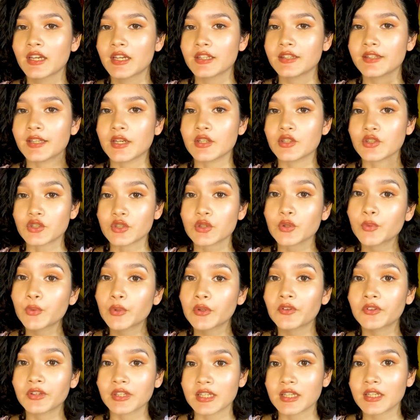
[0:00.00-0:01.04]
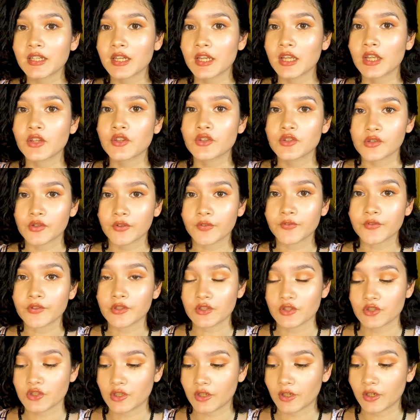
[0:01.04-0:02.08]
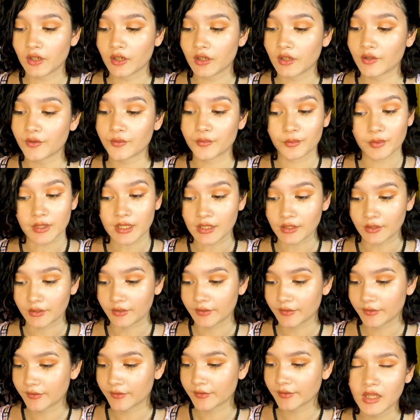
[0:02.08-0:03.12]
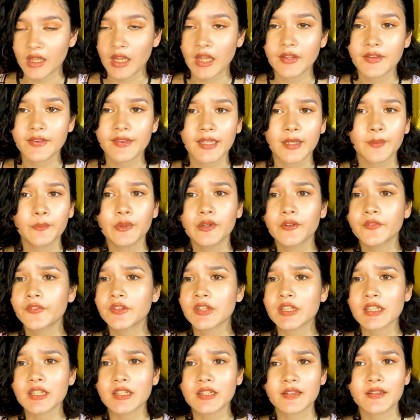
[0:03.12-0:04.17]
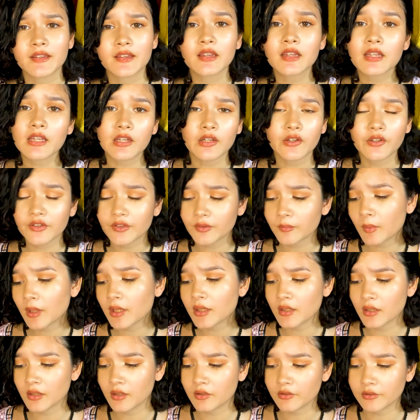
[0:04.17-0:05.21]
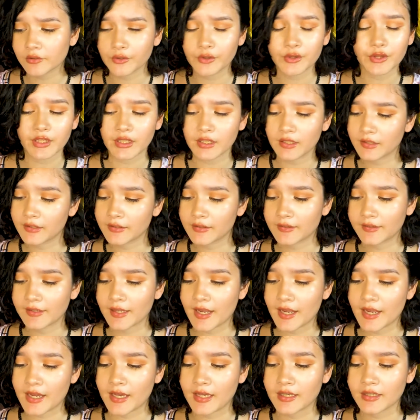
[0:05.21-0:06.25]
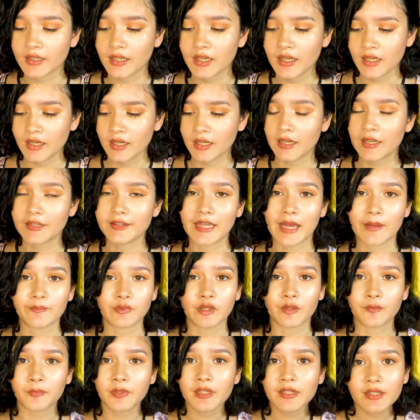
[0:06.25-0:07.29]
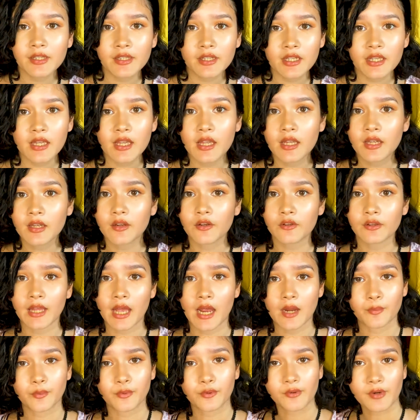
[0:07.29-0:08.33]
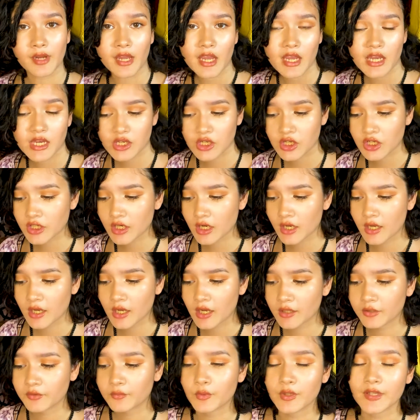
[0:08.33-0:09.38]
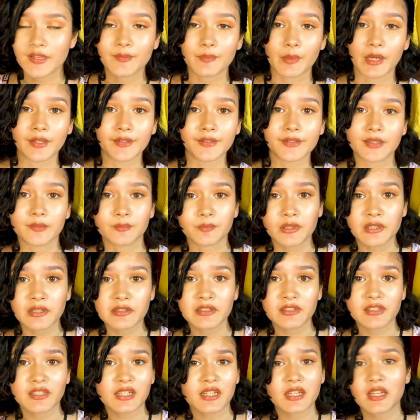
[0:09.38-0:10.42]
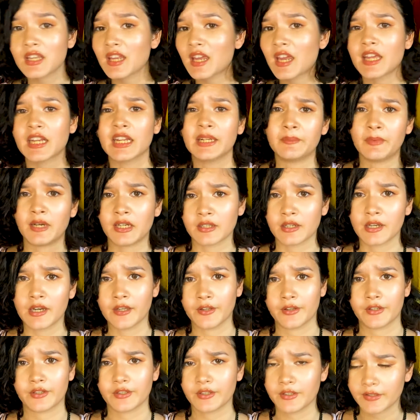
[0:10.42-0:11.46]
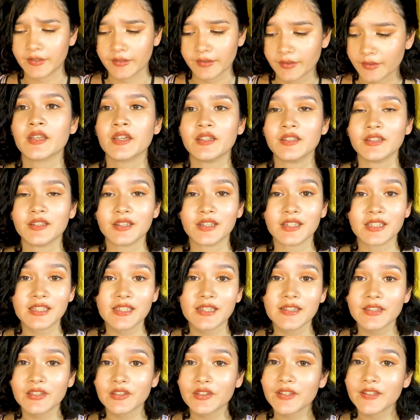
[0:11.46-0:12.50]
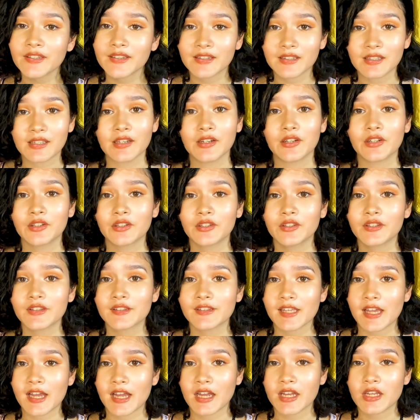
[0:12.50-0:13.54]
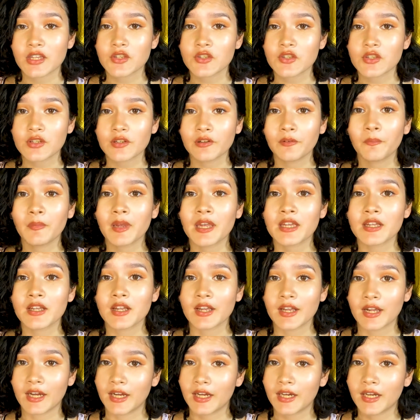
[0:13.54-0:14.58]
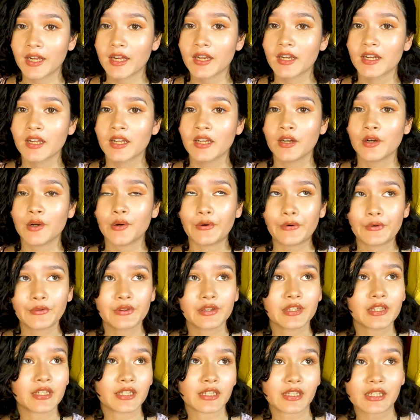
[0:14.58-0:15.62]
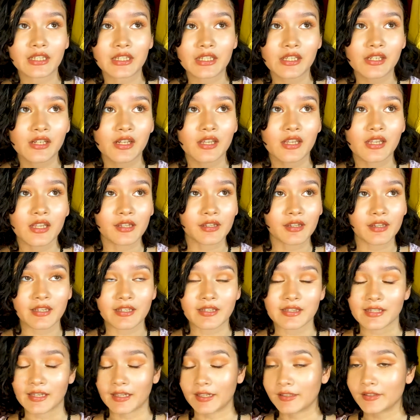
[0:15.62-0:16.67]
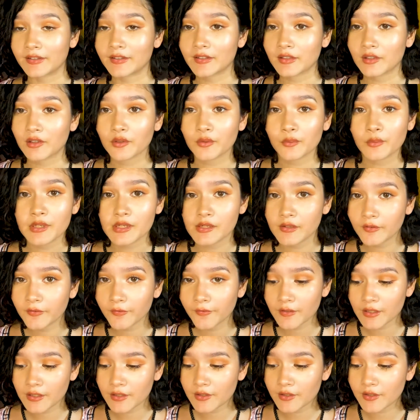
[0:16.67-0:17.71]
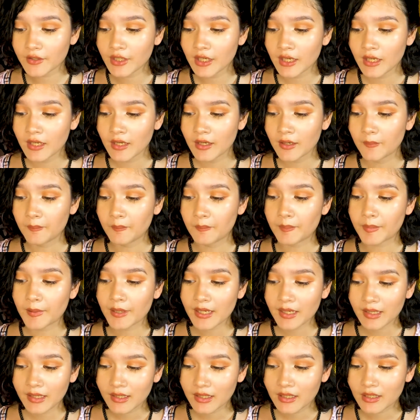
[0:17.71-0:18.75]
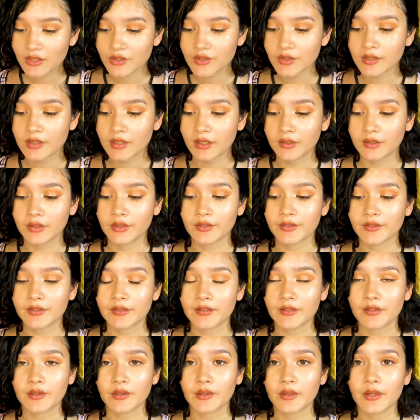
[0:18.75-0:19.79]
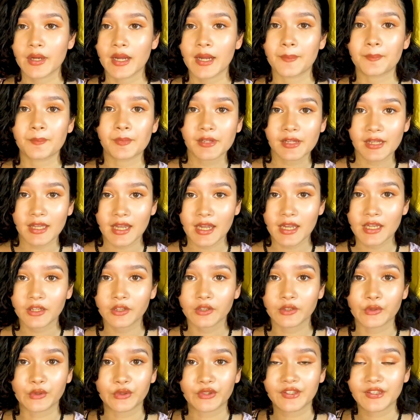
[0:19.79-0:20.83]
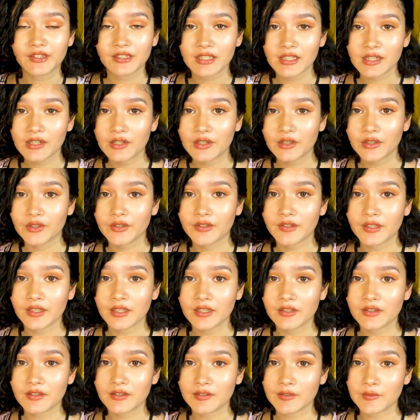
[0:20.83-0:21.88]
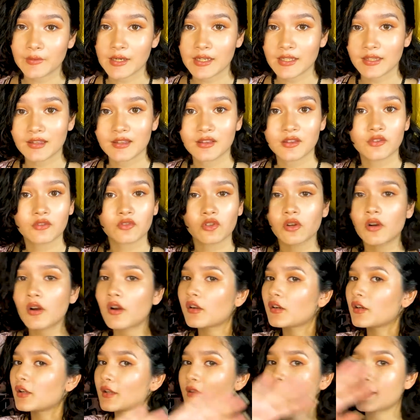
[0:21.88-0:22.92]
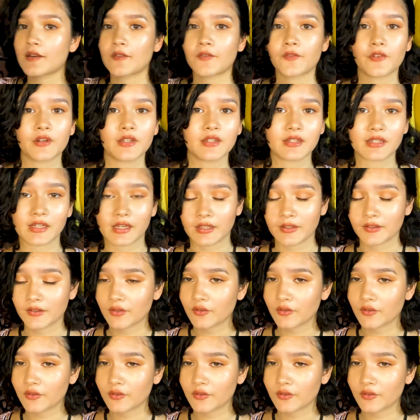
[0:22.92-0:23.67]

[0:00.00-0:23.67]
that you will need in your future careers. And some of these skills may include things like adaptability, collaboration, responsibility, and among others. These are skills that you may not only need in a dance career field, But you can also apply those skills into a totally different dance